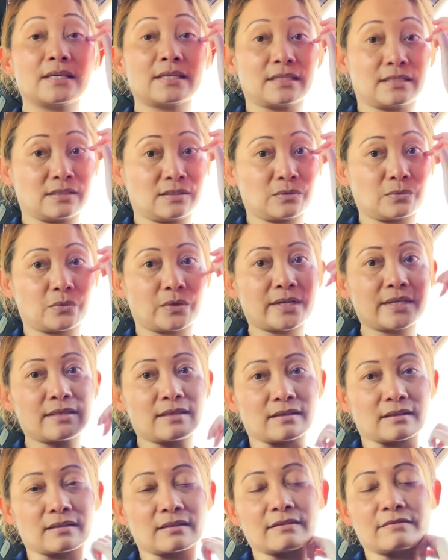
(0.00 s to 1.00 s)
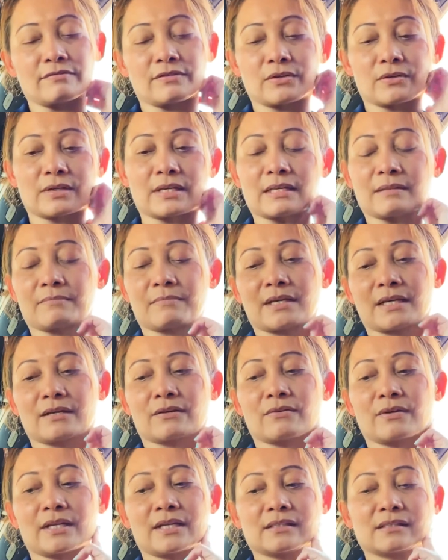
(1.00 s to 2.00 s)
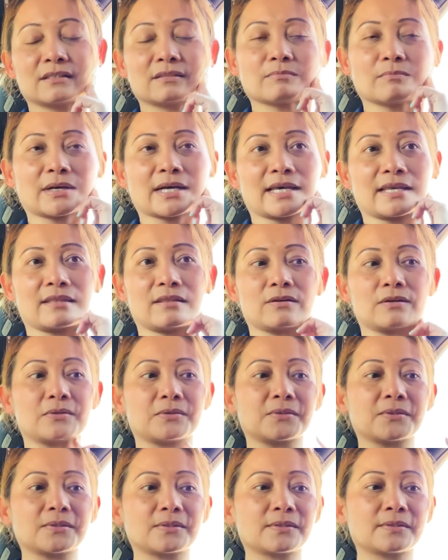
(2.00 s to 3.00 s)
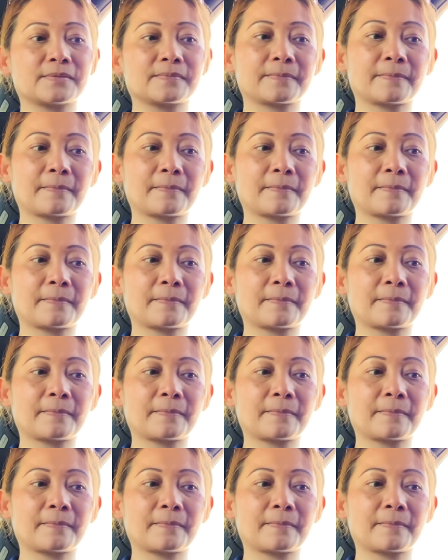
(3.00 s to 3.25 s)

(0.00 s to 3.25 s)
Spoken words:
It's worth it if you get migraines, buy those.